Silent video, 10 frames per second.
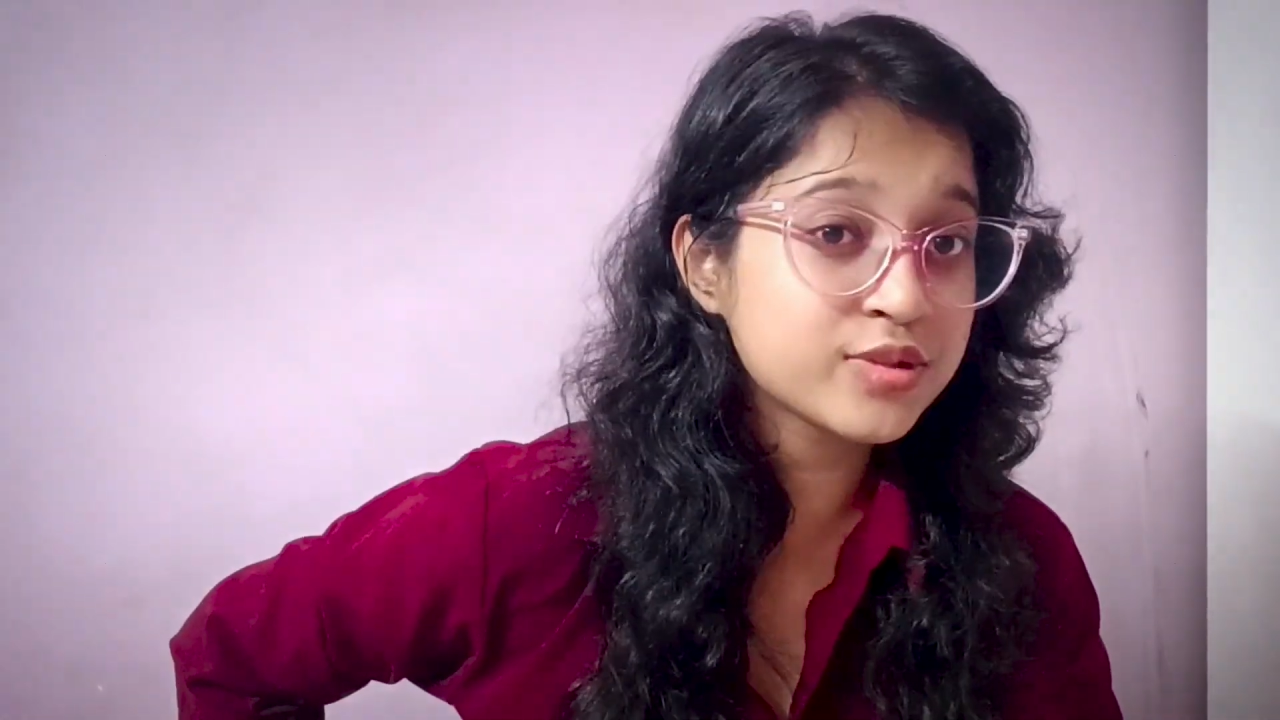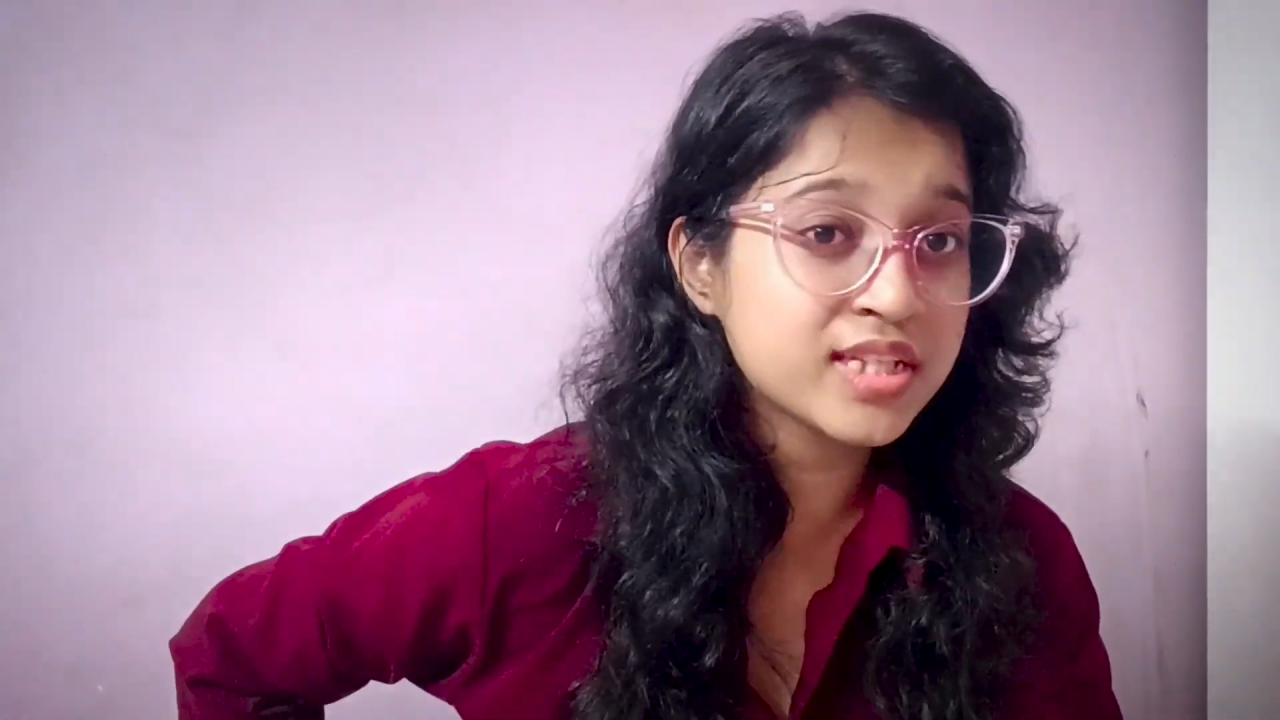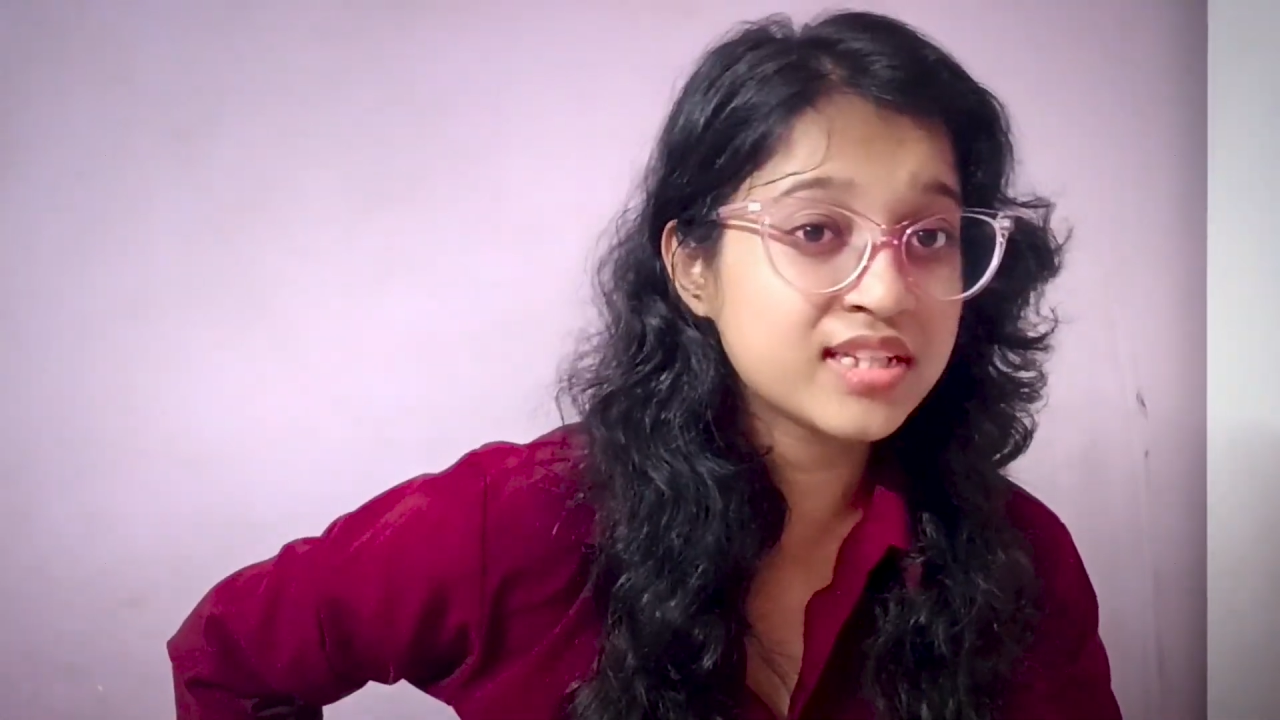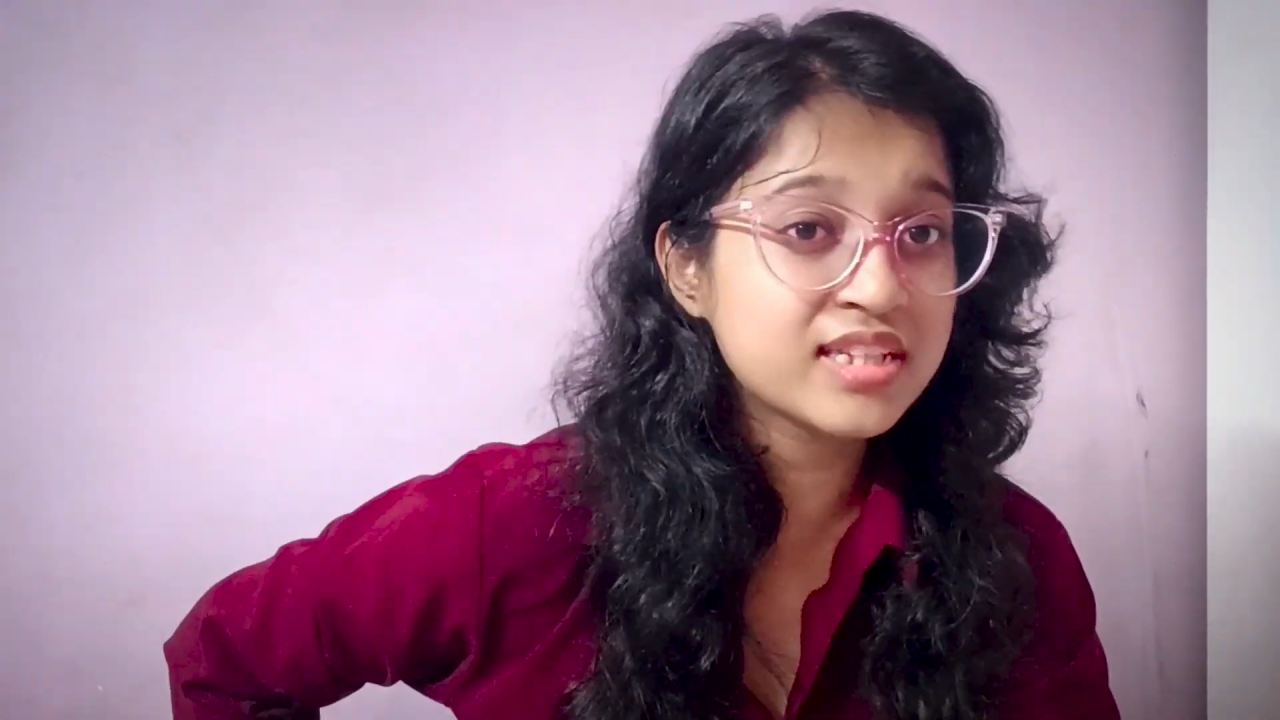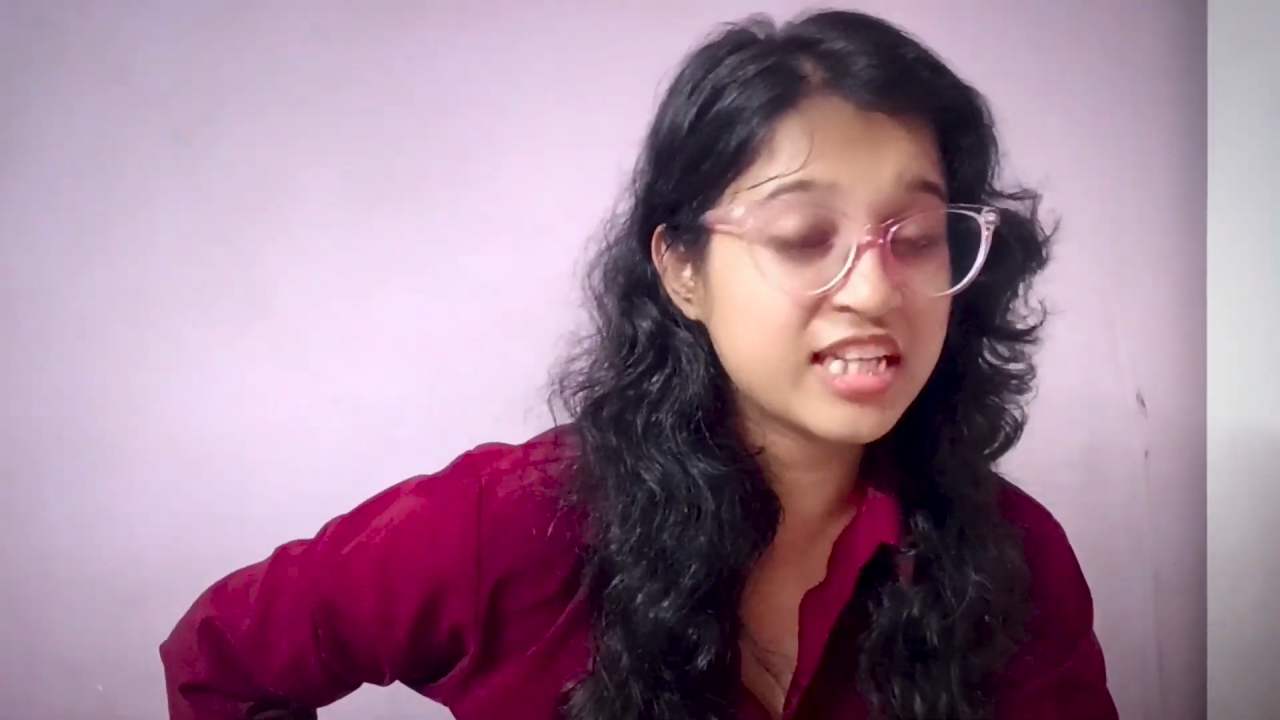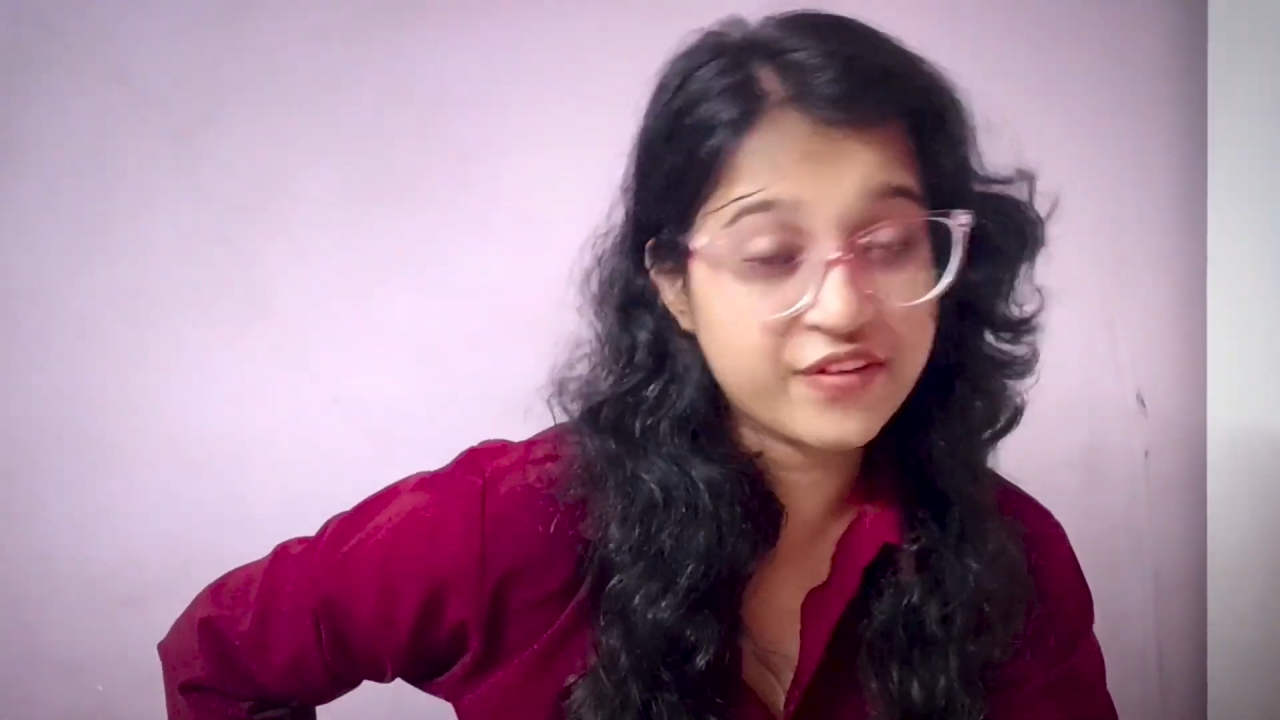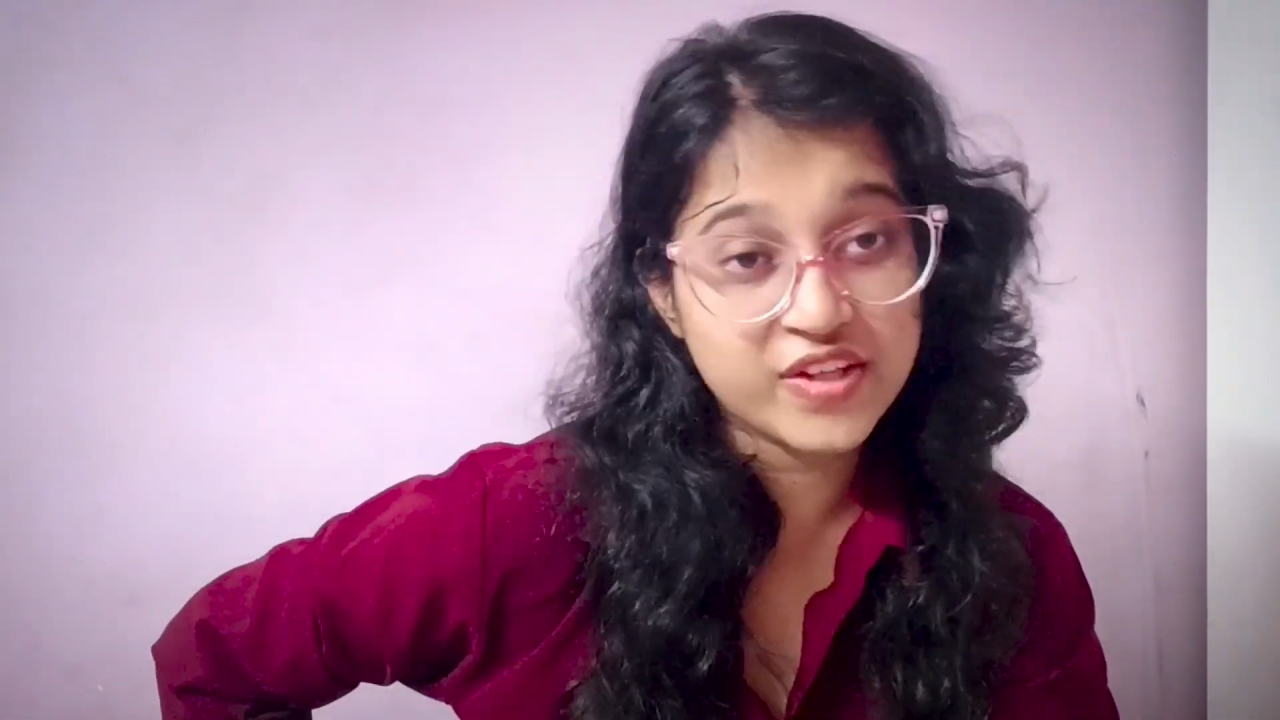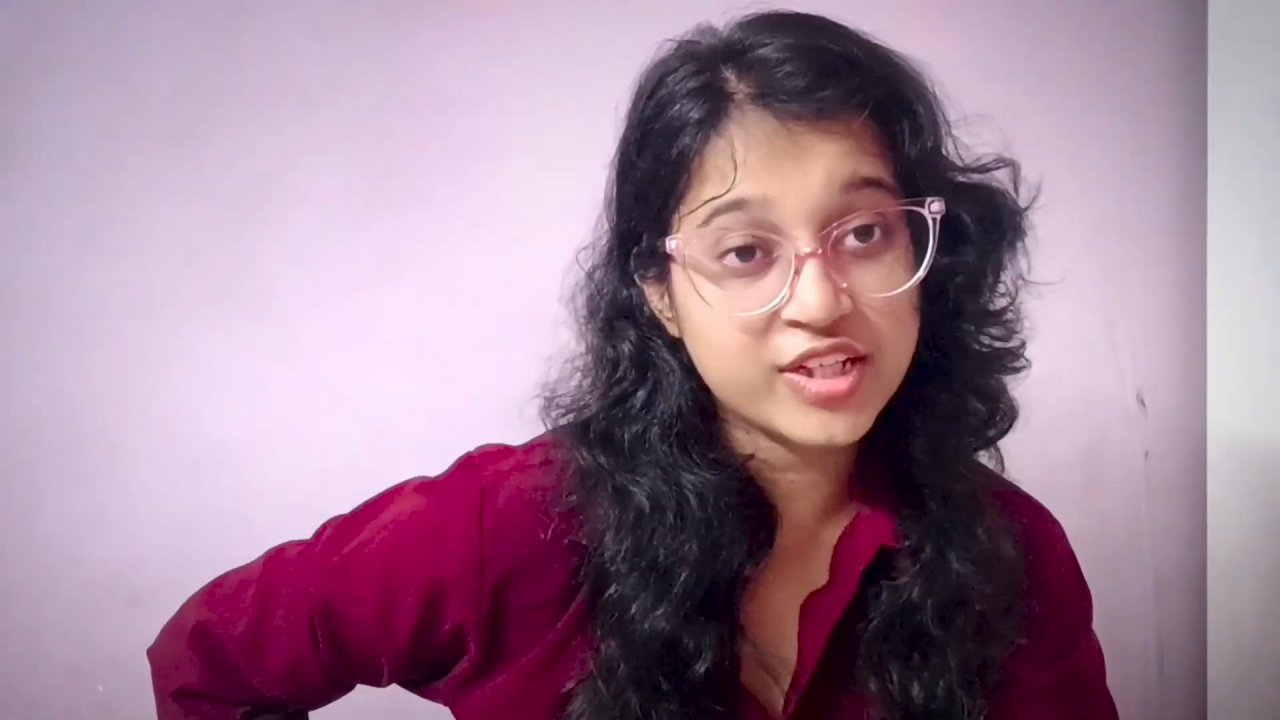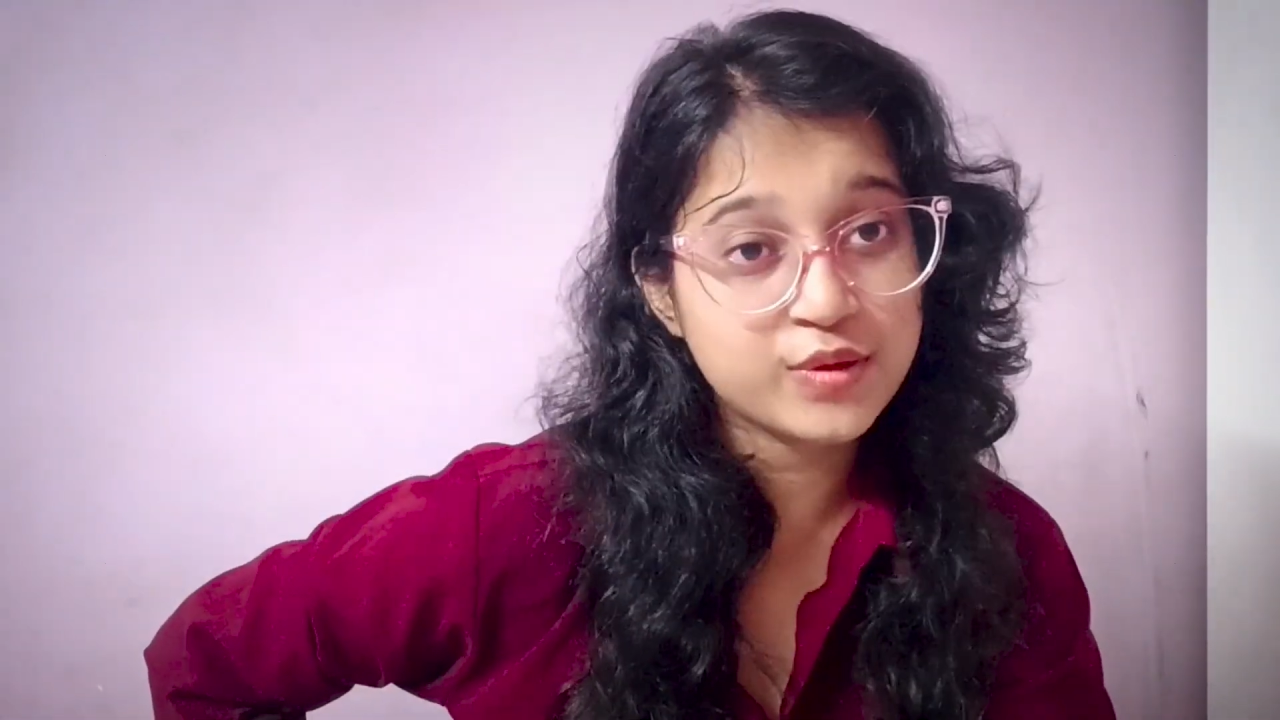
in giving